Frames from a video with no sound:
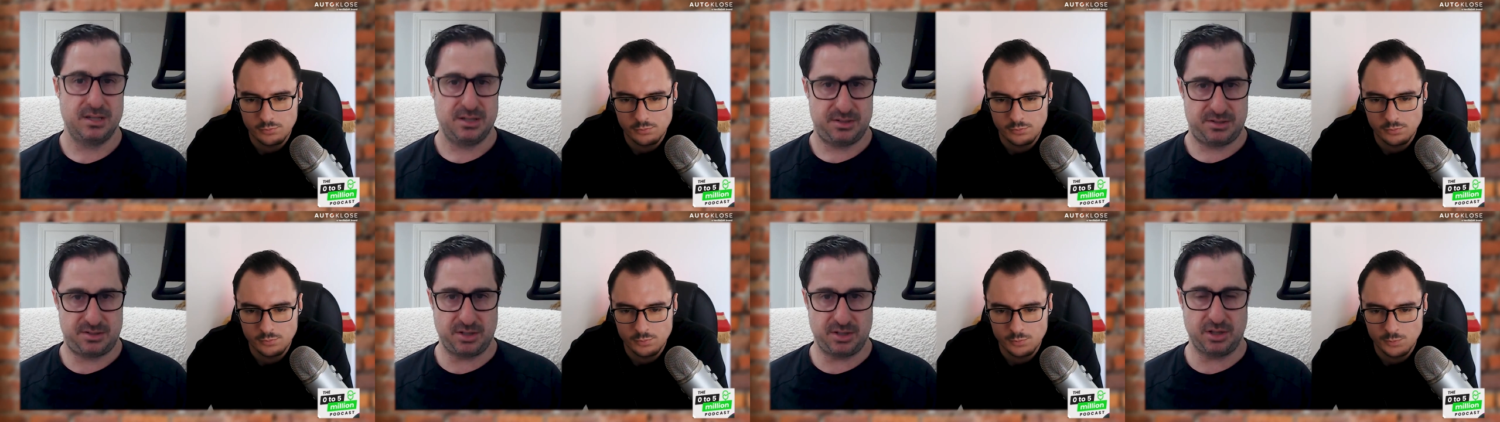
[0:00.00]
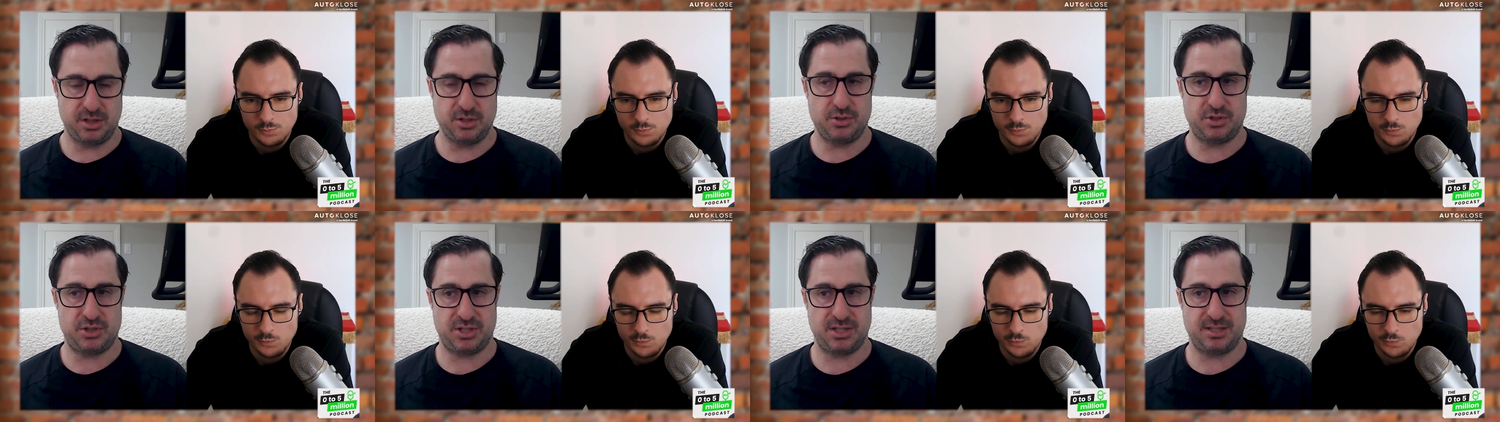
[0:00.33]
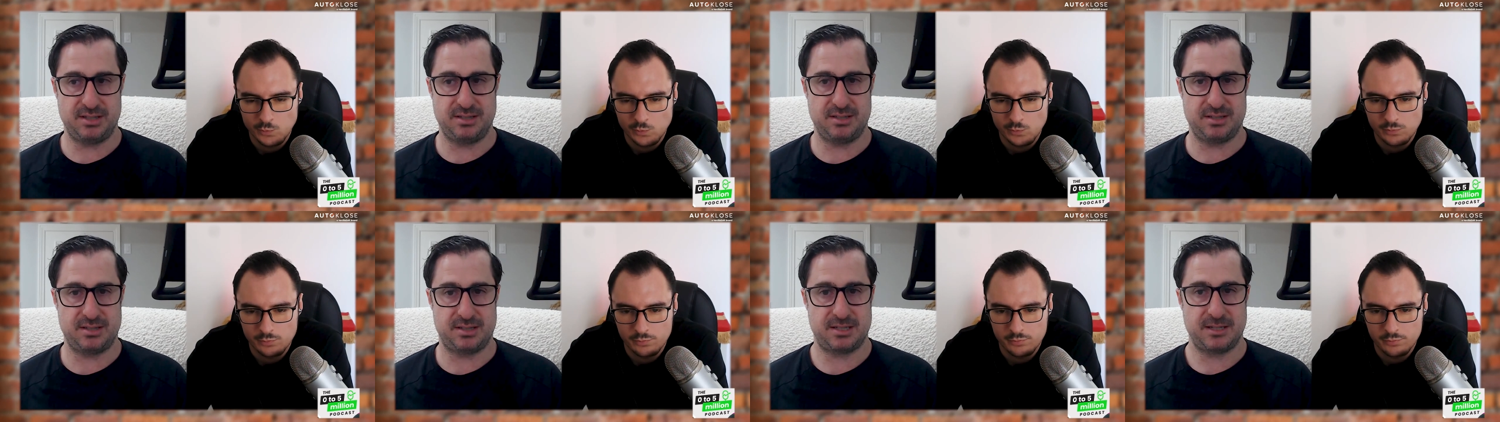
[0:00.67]

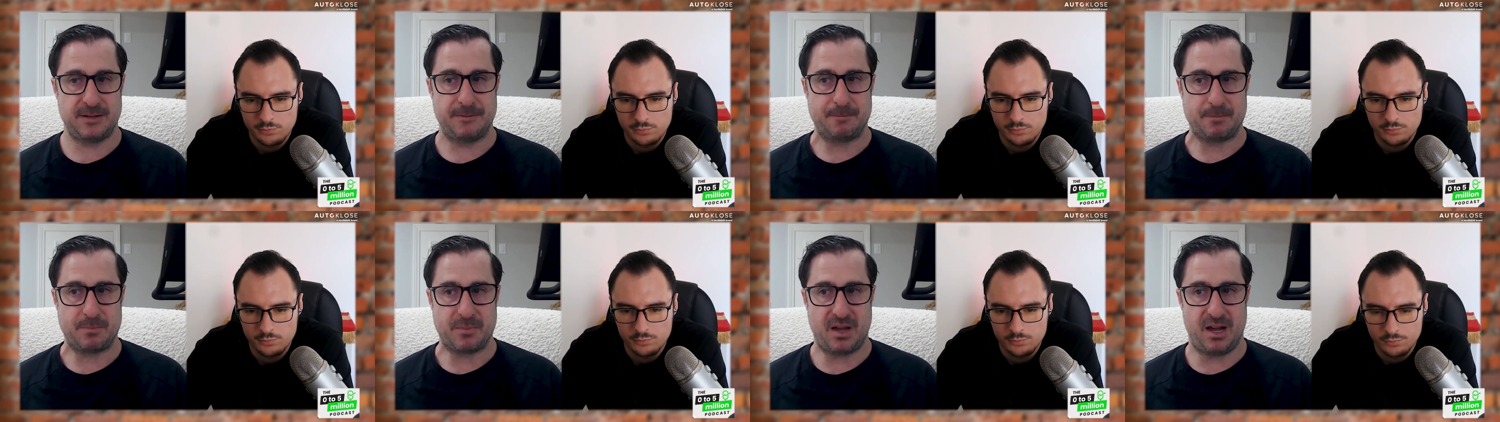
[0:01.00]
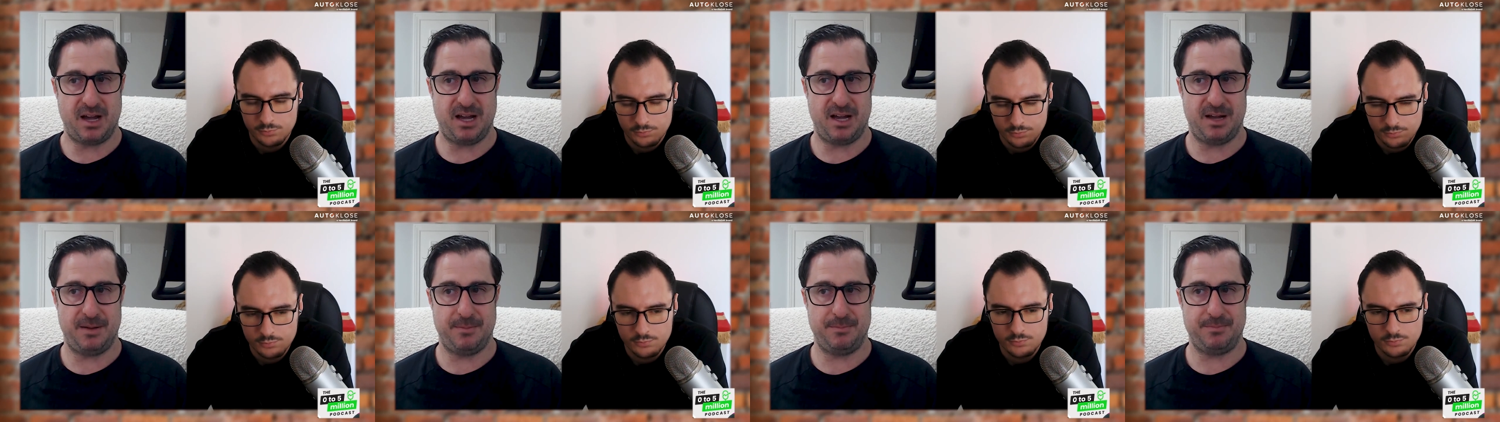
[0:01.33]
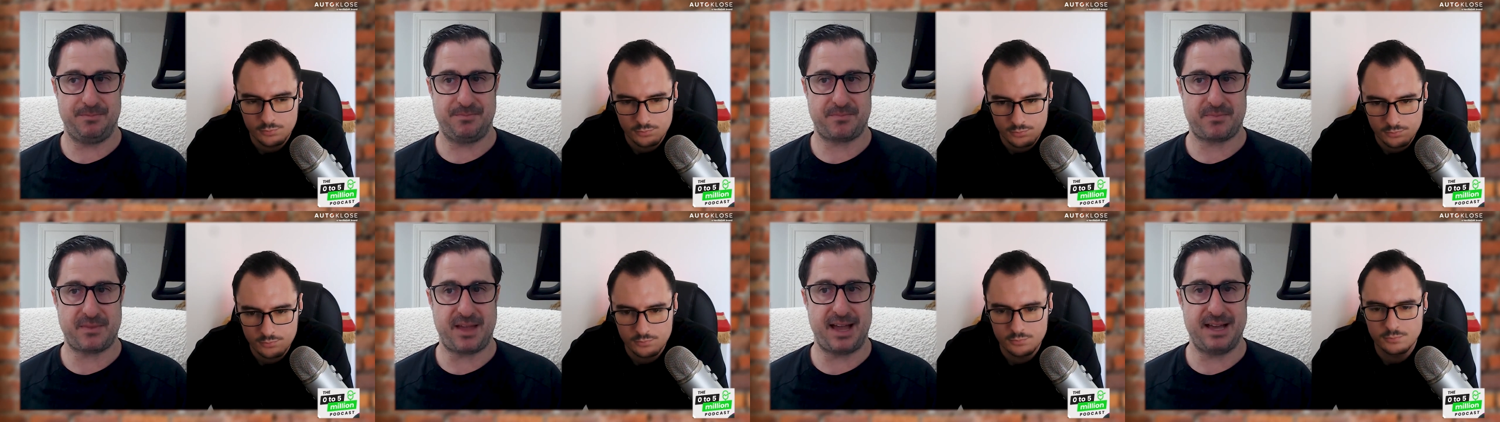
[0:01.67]
Speaker 1: solutions
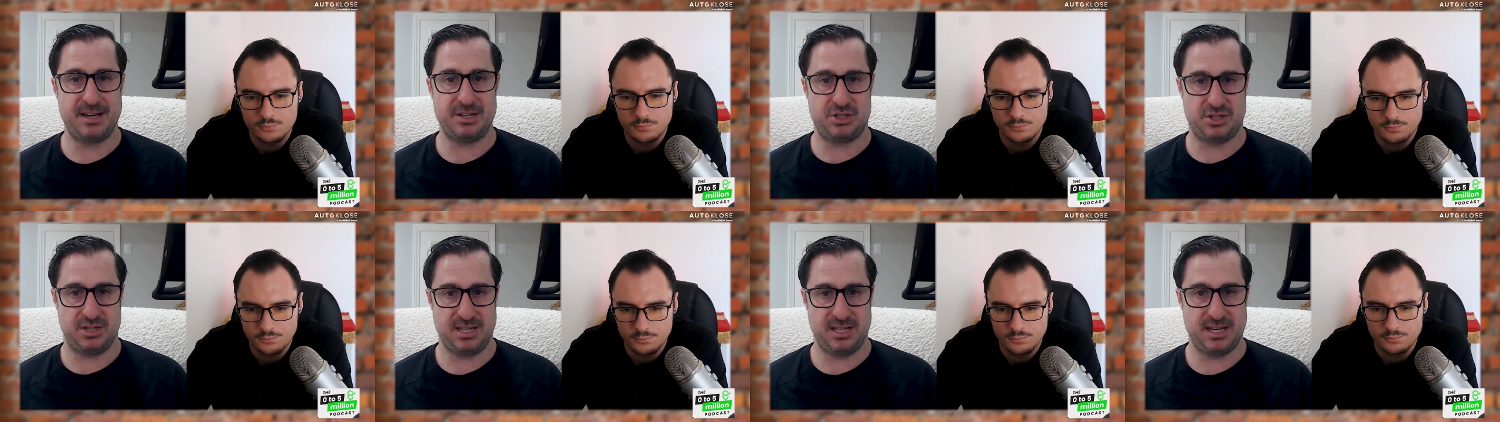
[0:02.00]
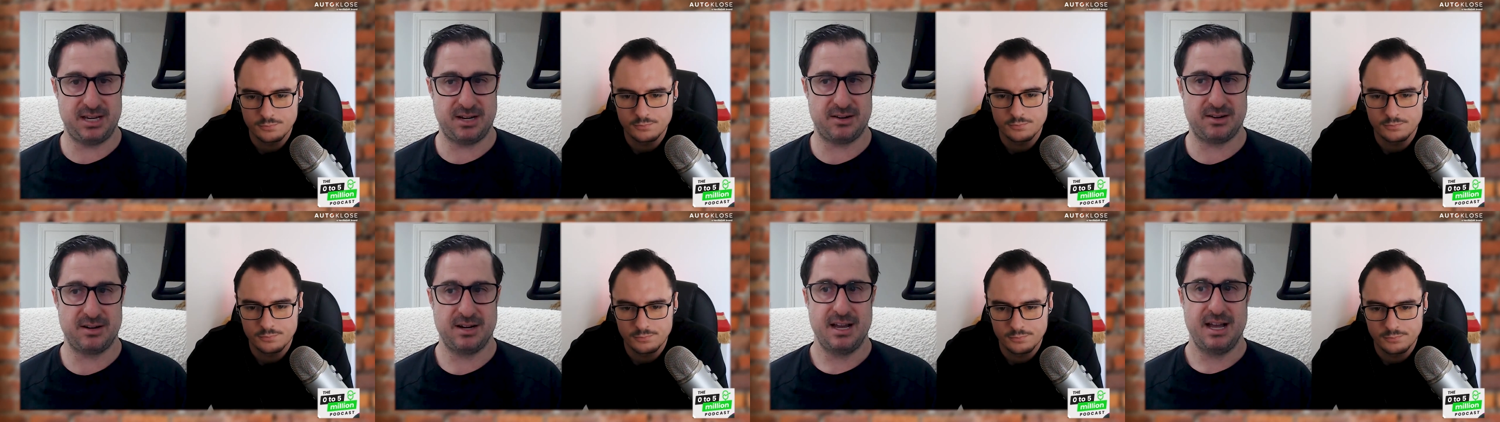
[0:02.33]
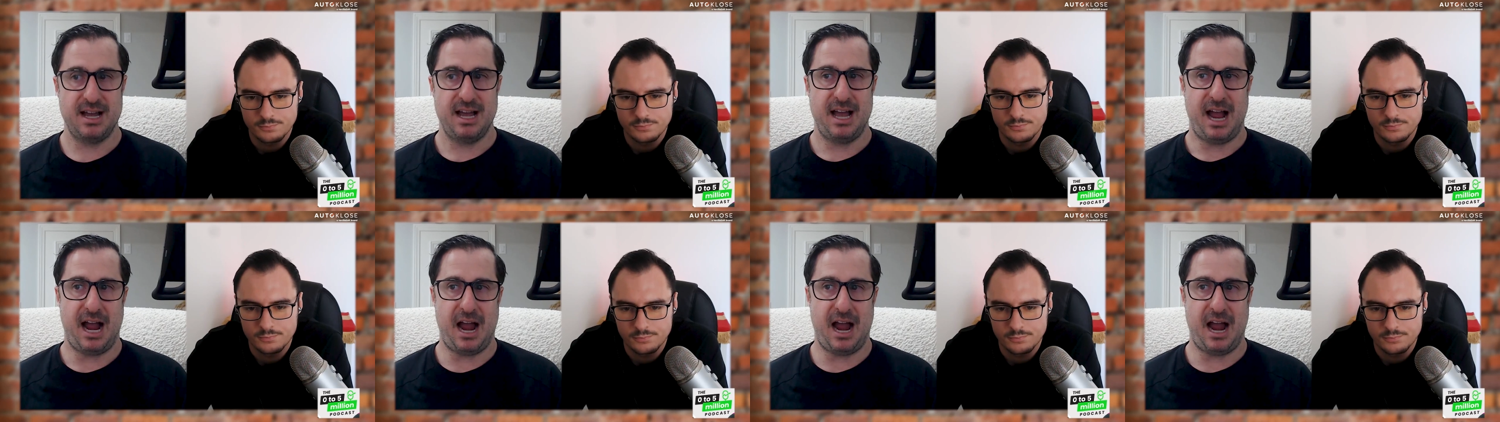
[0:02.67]
um, engineer,